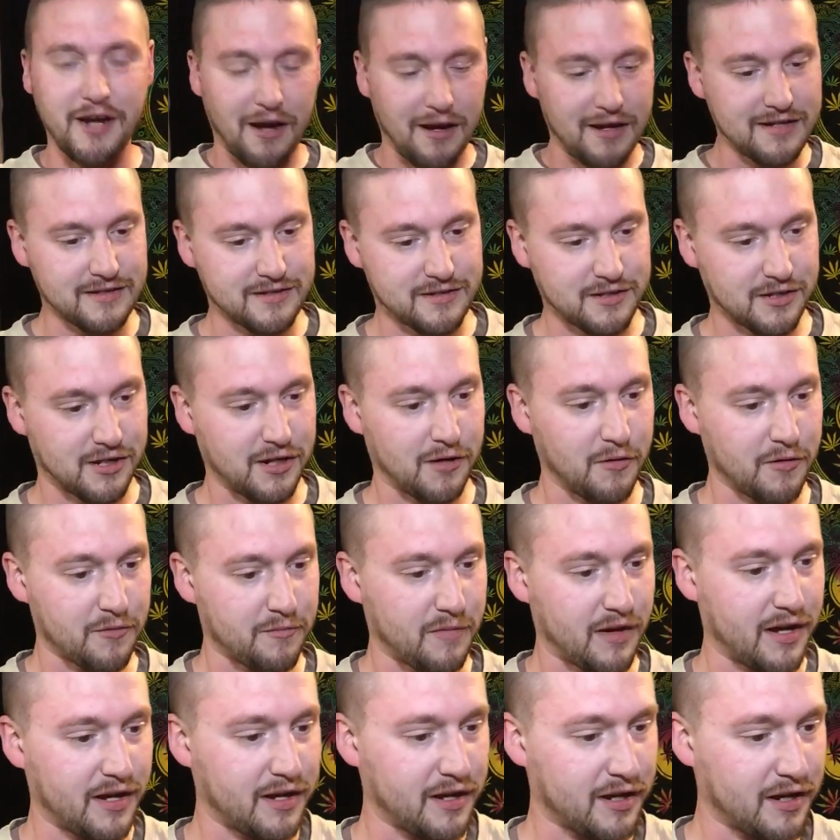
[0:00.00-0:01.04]
I'll have to go with
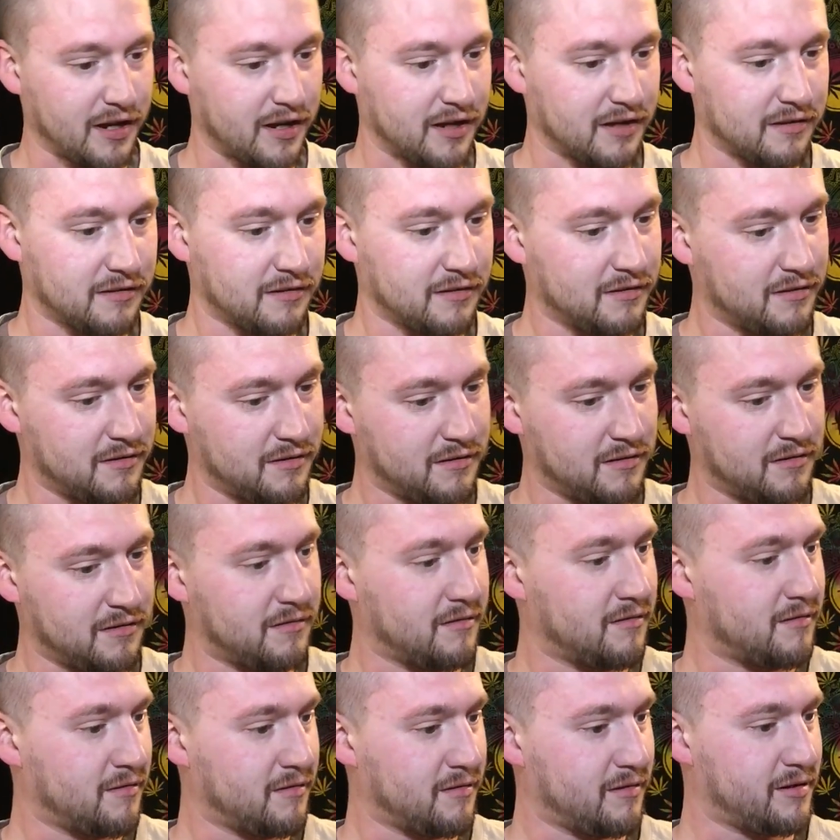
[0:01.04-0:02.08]
my
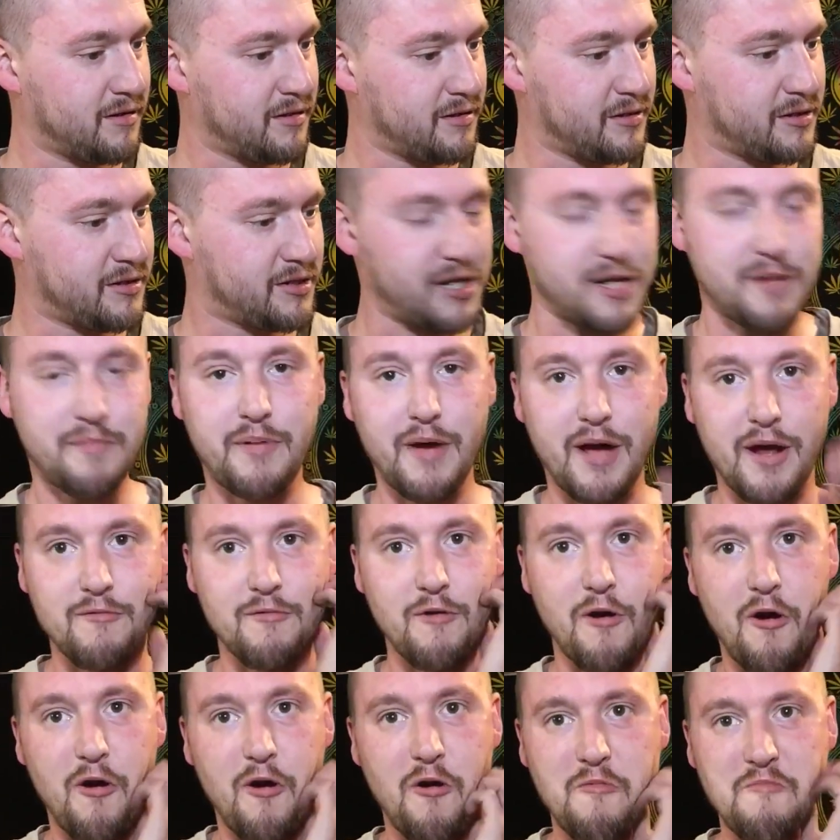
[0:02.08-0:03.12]
Gpen
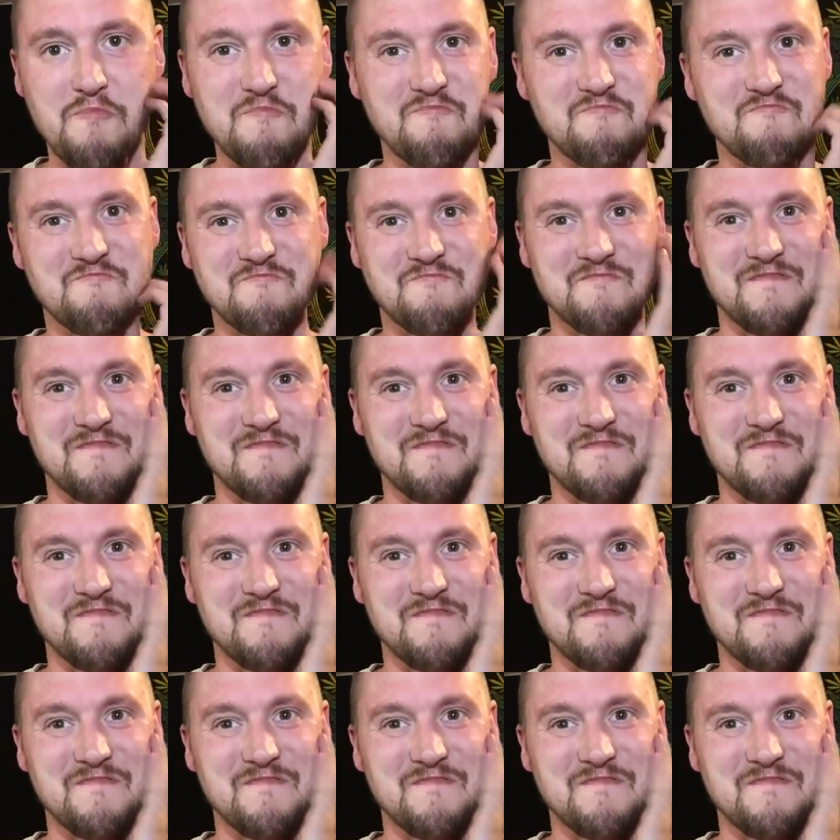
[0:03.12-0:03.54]
Roam.